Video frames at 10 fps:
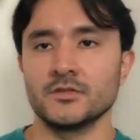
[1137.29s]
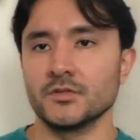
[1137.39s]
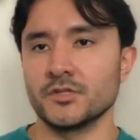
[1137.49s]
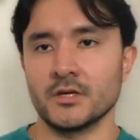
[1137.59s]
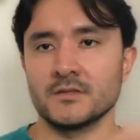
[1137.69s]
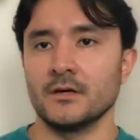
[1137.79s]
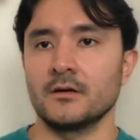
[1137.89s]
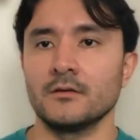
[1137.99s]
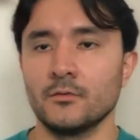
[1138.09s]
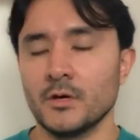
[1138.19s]
also check us
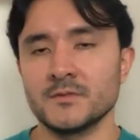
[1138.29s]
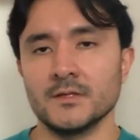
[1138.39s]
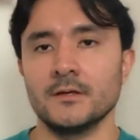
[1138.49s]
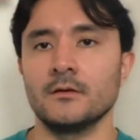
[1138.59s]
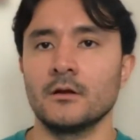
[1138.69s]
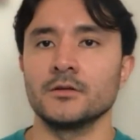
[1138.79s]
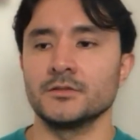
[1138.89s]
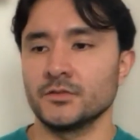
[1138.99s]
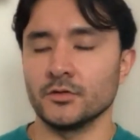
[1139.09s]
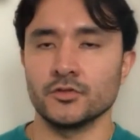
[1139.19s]
out on the website and our
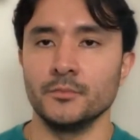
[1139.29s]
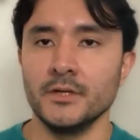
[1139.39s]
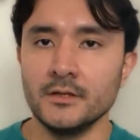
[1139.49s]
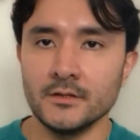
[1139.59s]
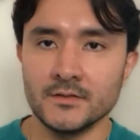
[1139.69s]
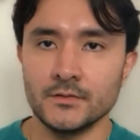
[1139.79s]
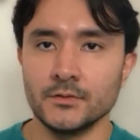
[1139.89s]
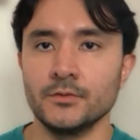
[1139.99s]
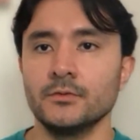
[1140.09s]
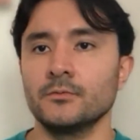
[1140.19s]
social medias
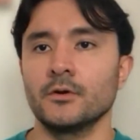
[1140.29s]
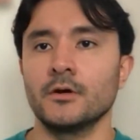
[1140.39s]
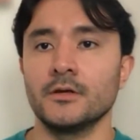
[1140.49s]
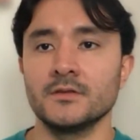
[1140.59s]
too. We're on